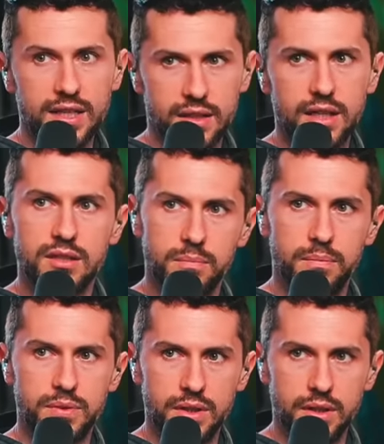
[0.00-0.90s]
guys looking
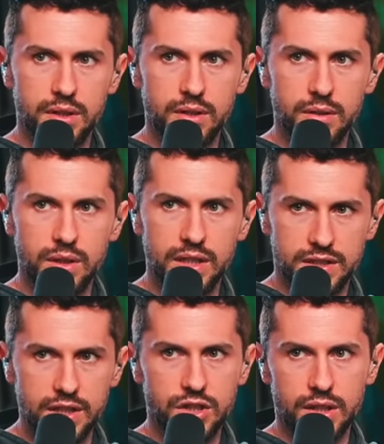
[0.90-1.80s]
to
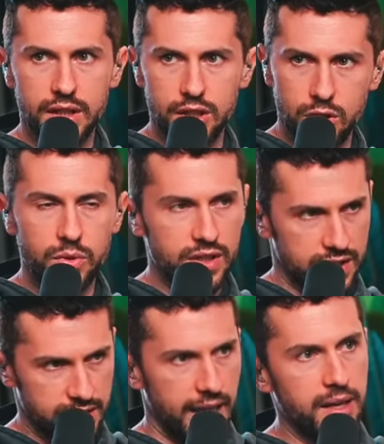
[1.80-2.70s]
essentially do the
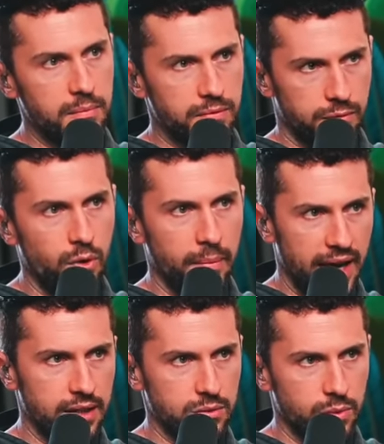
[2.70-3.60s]
same
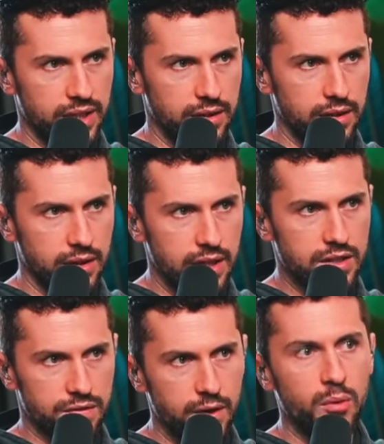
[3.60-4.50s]
format with
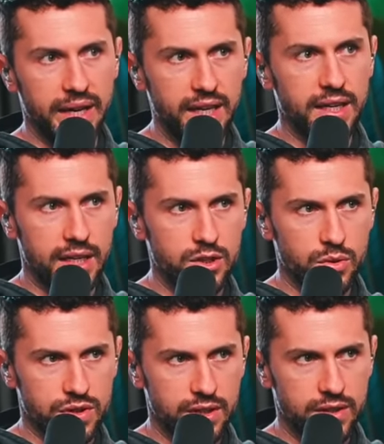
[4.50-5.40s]
this film, making it
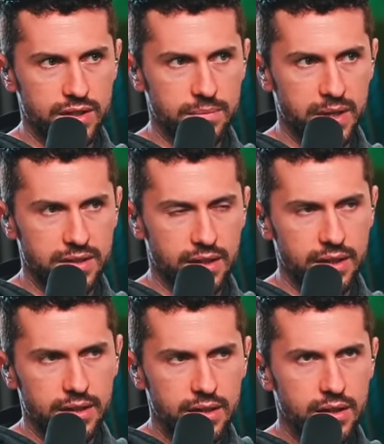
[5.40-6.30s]
into a series,
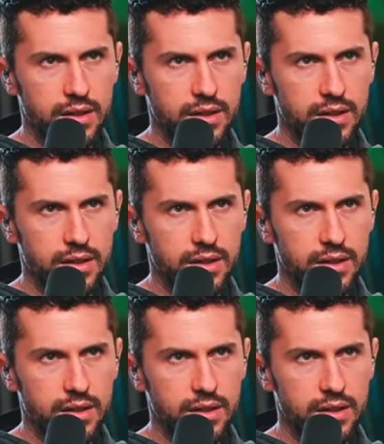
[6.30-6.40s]
basically? Yeah,